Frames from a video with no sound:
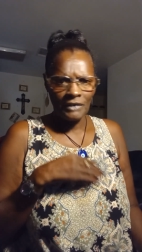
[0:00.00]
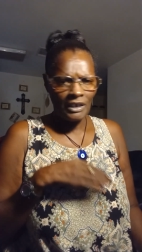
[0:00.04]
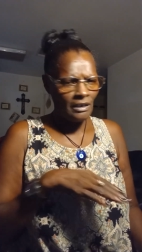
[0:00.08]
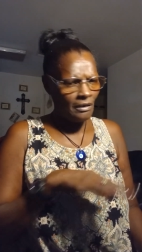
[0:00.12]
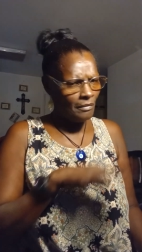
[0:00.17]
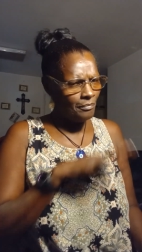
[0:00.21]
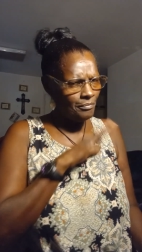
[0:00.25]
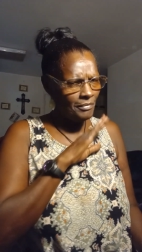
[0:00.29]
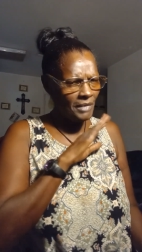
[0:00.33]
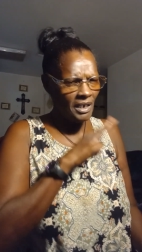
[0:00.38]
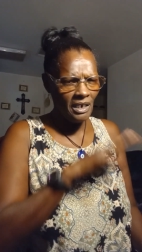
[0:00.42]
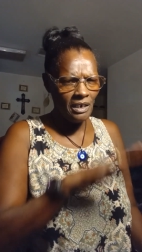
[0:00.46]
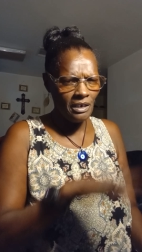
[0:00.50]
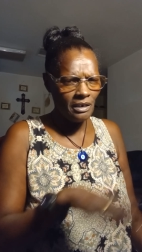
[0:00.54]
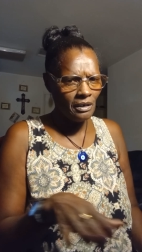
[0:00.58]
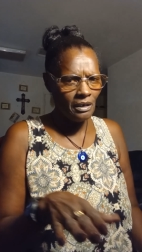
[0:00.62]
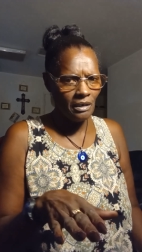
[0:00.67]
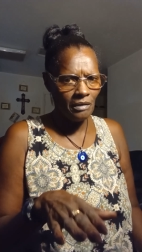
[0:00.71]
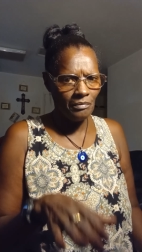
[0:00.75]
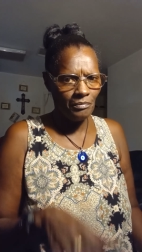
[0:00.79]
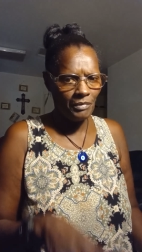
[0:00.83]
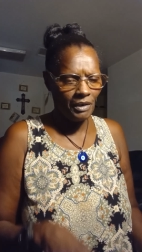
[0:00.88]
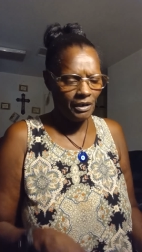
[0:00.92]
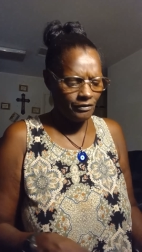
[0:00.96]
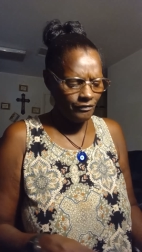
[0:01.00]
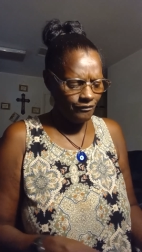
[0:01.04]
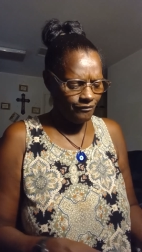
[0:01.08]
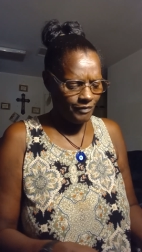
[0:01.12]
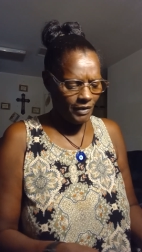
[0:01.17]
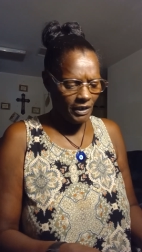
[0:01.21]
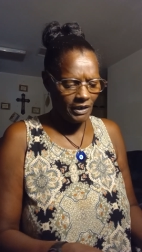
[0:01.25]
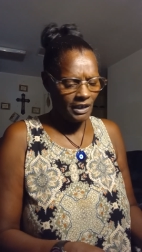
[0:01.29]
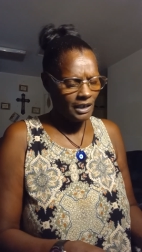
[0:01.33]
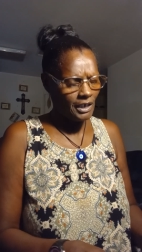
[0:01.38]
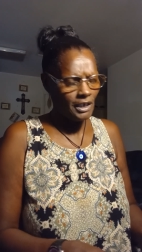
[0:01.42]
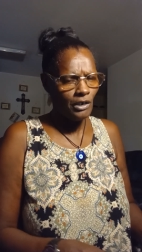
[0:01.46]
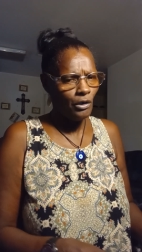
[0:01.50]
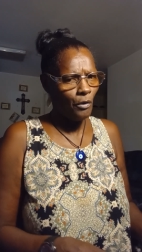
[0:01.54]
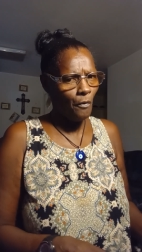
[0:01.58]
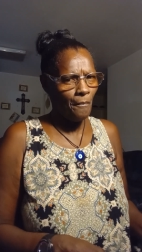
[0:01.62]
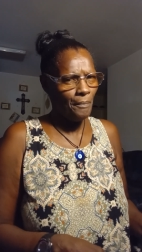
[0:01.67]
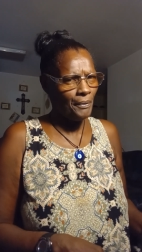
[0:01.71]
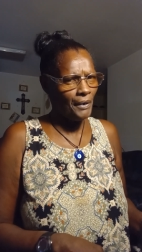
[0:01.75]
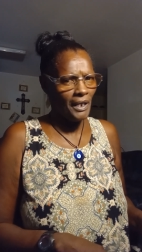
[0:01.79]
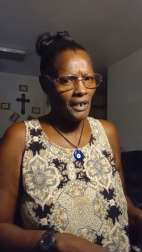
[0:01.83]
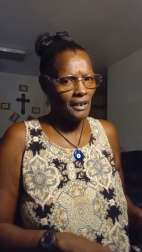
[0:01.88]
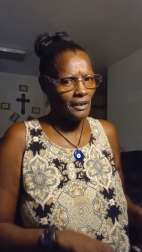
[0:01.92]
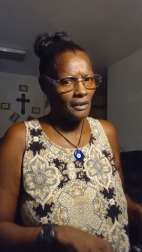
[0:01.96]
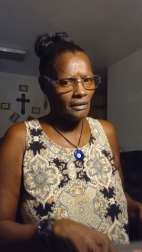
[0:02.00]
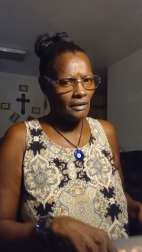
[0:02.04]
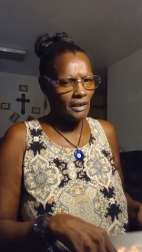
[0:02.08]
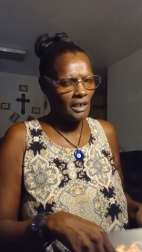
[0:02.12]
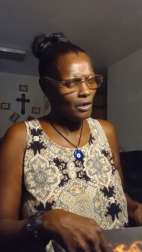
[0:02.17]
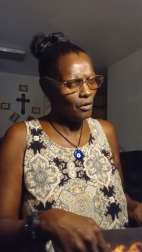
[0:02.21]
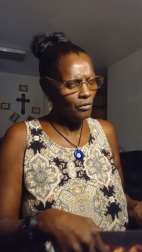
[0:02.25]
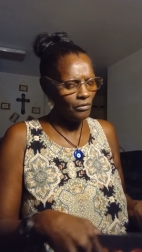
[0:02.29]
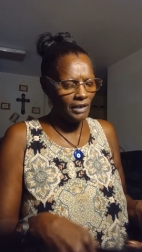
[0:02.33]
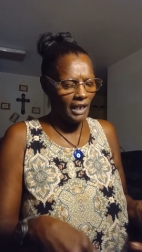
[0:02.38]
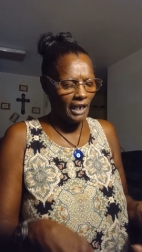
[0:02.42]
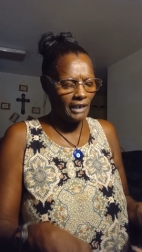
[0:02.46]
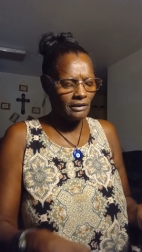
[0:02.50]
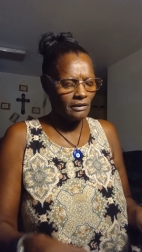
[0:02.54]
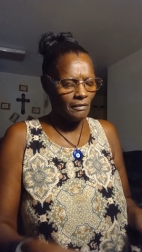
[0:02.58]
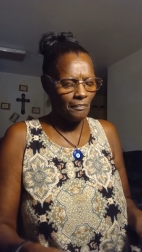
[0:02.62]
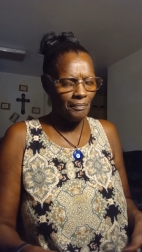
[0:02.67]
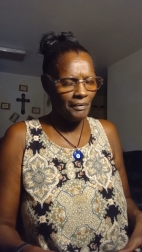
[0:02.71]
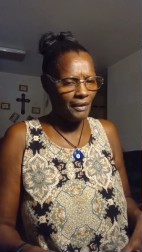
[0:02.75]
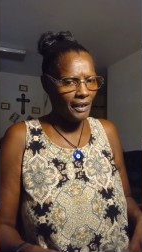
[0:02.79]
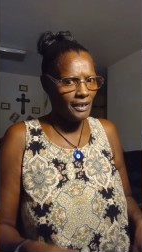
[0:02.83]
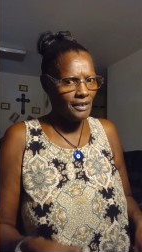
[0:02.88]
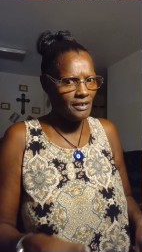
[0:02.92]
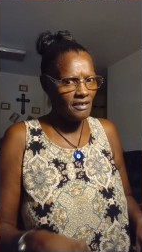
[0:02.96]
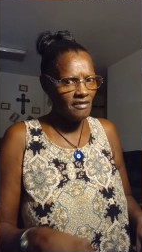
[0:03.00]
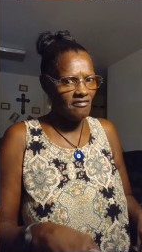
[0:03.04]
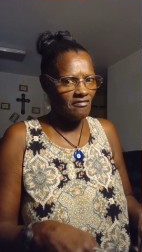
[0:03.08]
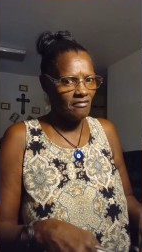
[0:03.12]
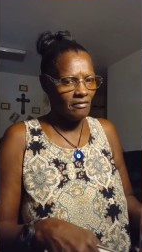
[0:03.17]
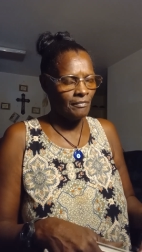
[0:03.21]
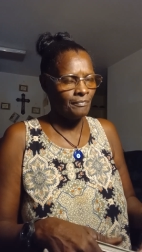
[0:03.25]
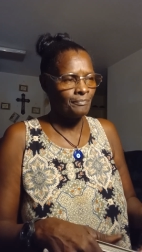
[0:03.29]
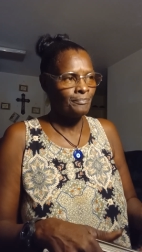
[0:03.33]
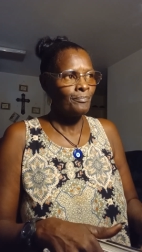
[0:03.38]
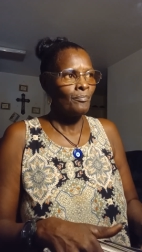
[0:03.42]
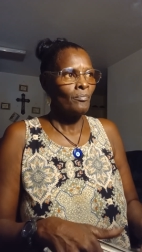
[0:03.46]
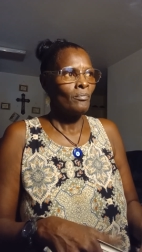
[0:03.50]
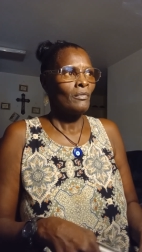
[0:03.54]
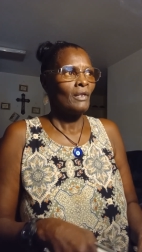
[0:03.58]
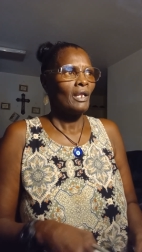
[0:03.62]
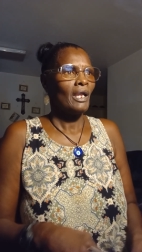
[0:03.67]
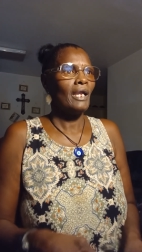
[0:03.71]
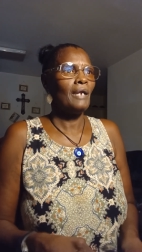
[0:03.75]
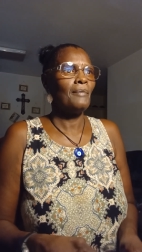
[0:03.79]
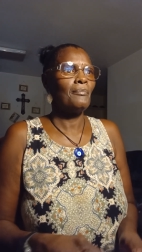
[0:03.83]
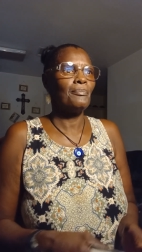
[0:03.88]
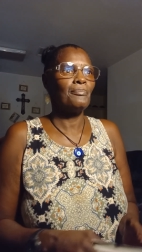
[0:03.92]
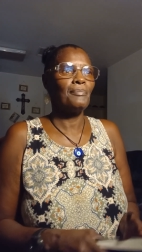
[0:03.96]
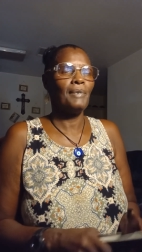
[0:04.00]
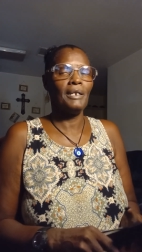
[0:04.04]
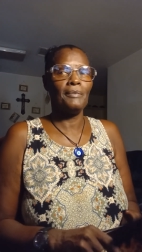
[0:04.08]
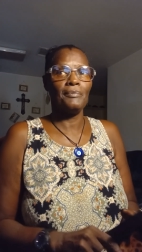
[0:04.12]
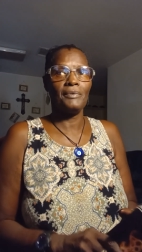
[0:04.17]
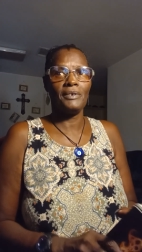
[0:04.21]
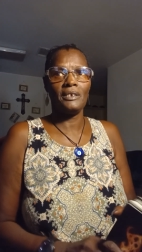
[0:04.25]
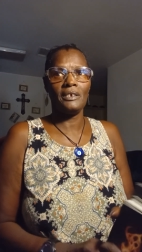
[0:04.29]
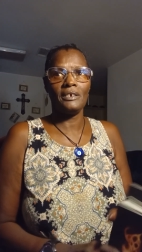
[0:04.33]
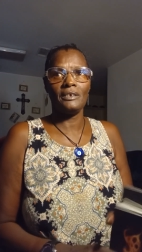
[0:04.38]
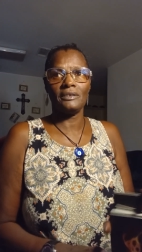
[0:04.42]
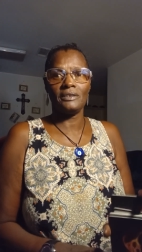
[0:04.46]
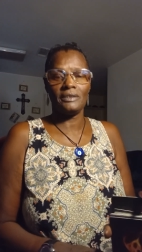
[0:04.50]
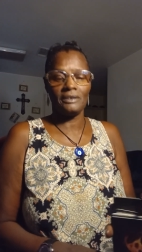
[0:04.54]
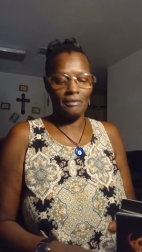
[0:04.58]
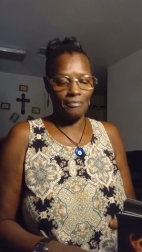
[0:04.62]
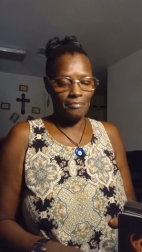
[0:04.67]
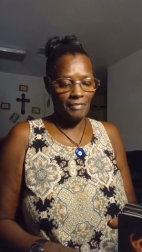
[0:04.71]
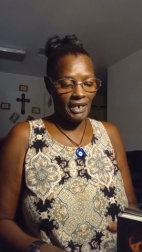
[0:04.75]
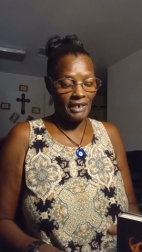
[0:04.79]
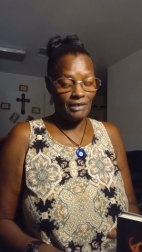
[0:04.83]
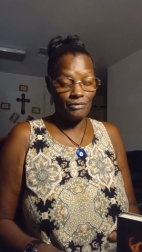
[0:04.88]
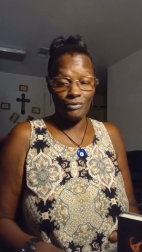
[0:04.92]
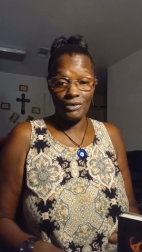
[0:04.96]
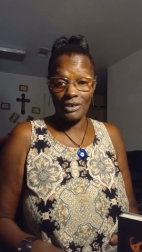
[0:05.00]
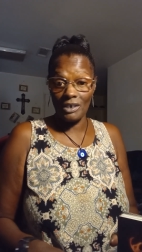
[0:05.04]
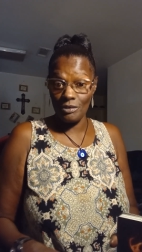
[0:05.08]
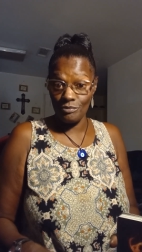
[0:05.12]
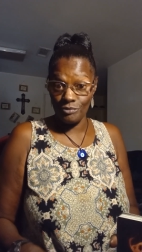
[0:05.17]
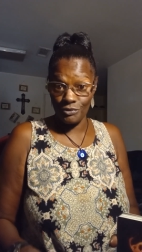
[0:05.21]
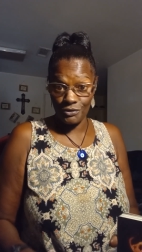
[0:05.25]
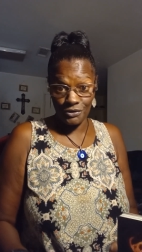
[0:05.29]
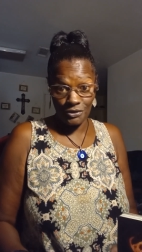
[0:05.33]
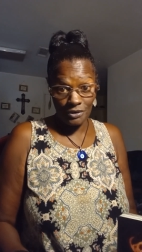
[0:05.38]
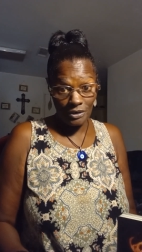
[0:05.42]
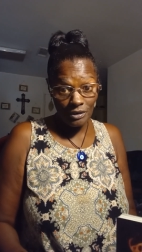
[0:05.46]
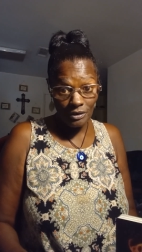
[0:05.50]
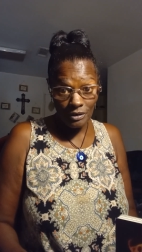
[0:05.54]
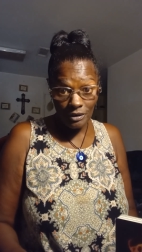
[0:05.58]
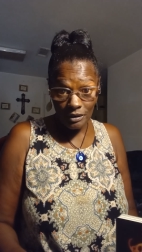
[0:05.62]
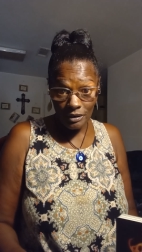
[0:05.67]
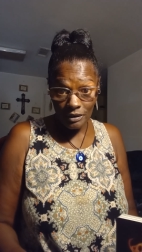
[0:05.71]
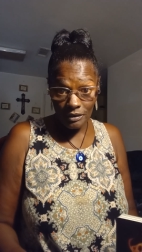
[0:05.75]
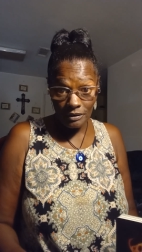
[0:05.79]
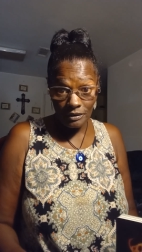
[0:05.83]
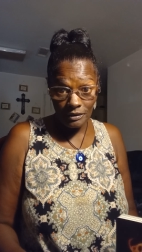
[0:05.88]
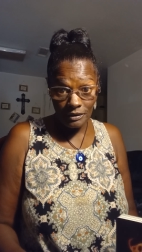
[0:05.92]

He a mean little motherfucker. He don't play. He don't like to play either. That baby killed somebody when he was young.